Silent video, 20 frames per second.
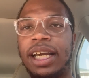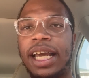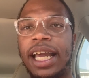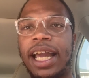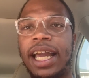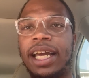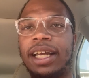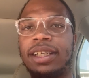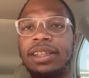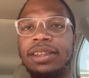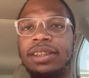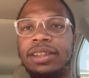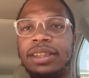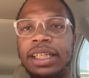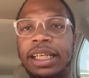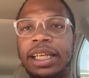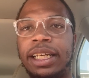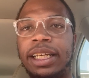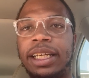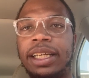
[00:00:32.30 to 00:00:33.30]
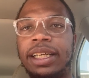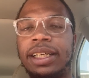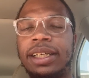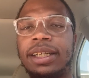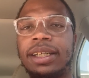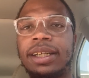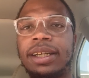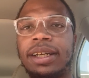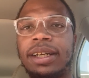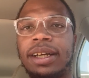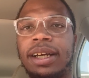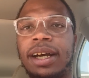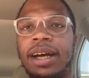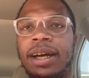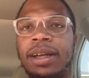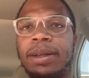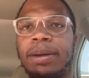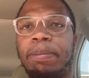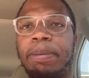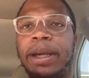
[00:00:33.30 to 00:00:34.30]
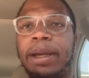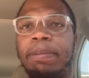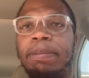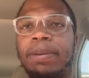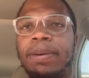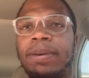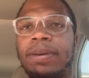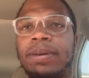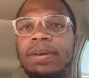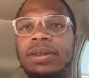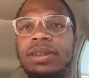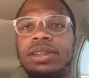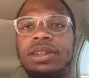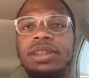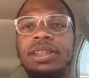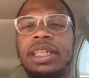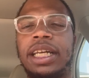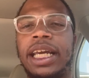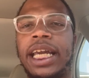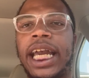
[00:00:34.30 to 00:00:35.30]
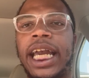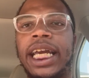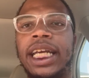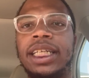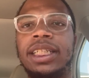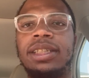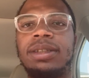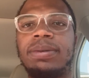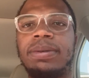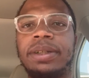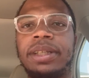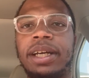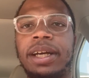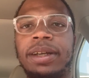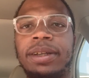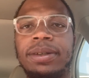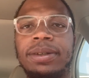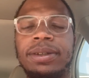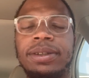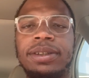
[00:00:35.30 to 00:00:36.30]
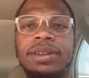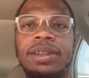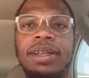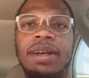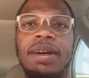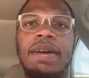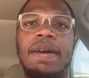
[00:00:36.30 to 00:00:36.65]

and see other people and just engage with others.